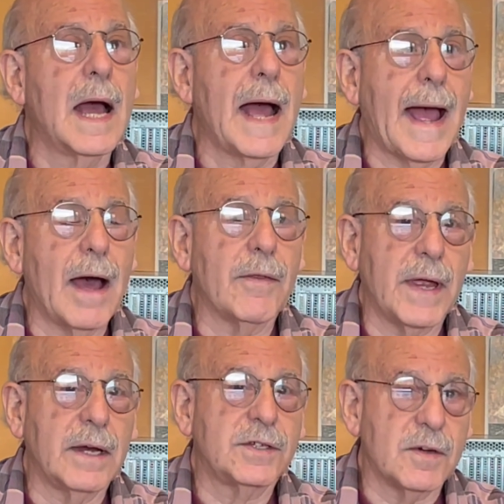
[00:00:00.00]
how
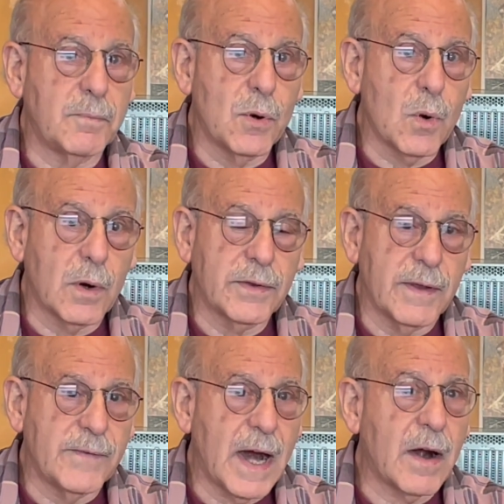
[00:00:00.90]
they support
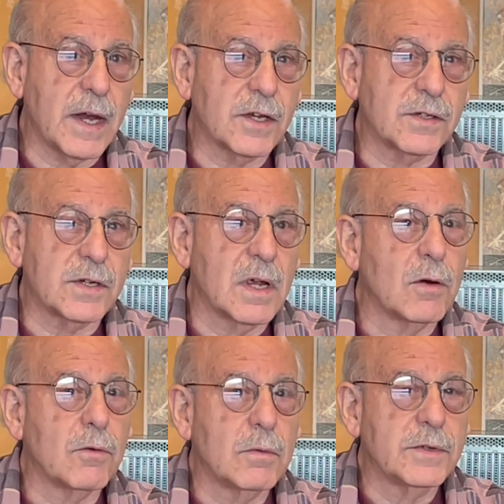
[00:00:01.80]
the various
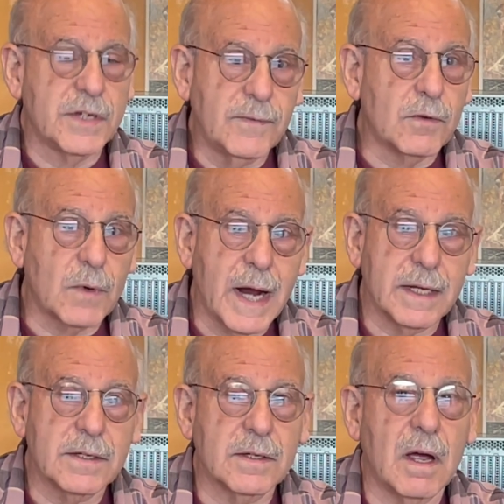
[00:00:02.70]
civil
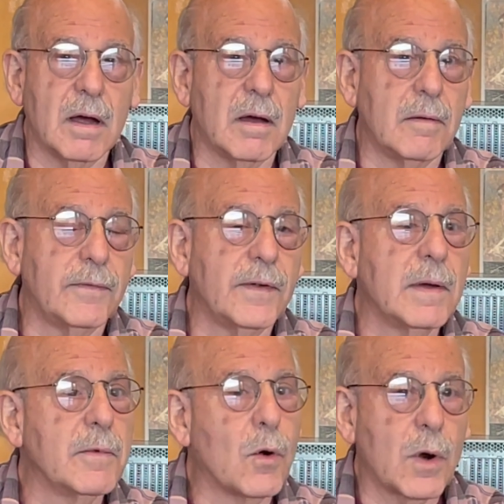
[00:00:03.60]
rights of
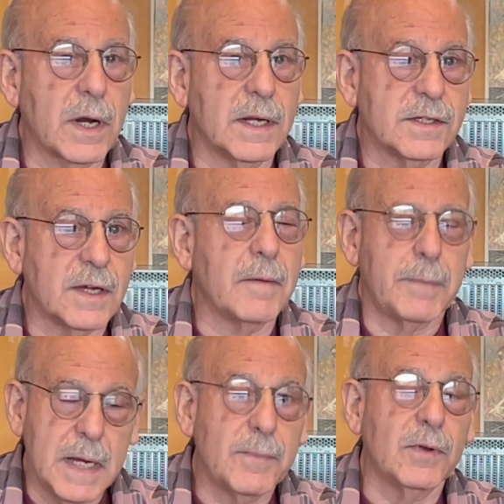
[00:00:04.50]
organiz- of
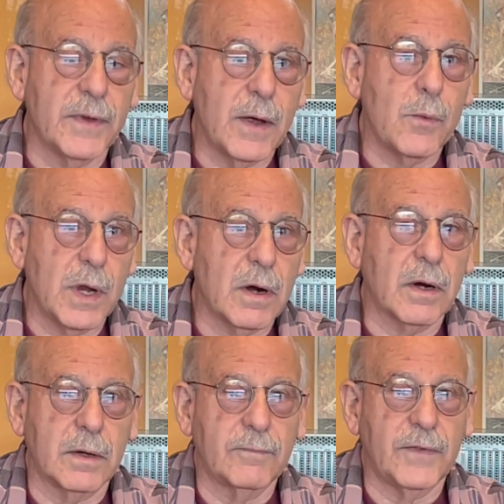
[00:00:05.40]
people that we are
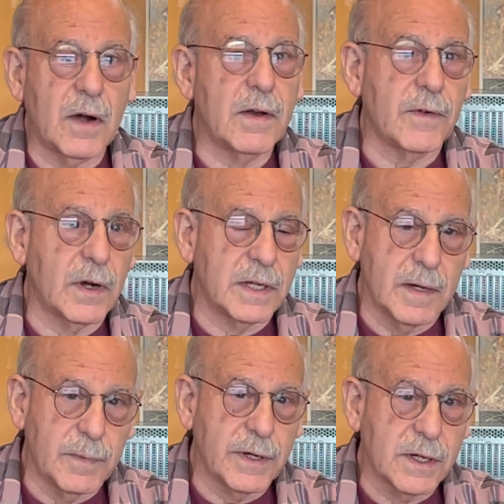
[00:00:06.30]
very, very
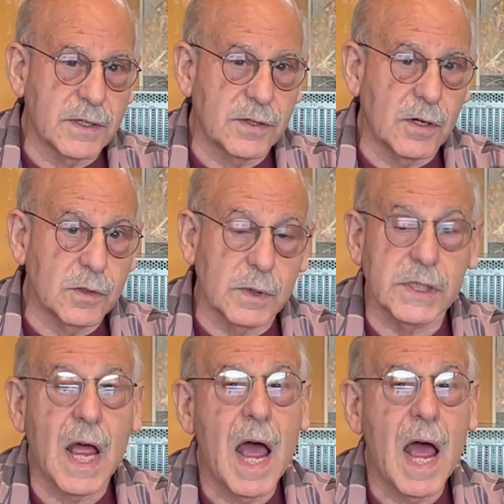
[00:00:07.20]
deeply concerned with.